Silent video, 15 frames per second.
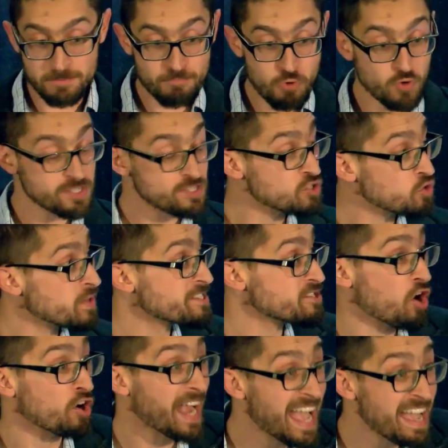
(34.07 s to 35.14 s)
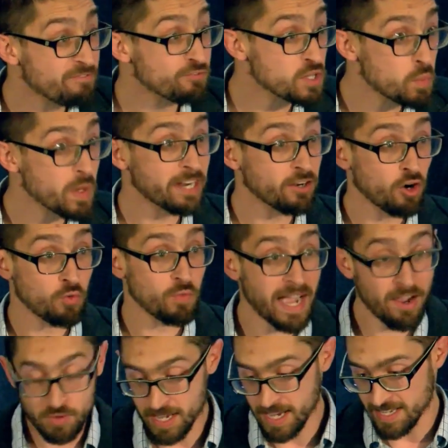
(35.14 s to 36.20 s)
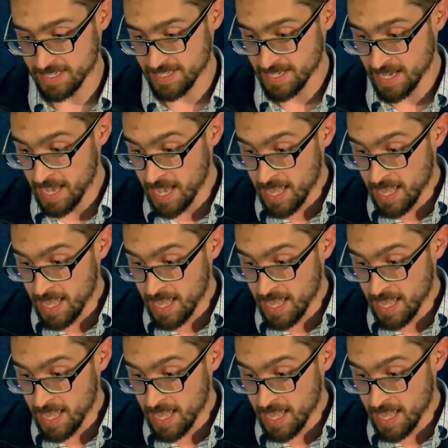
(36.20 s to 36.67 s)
important stories are everywhere around us.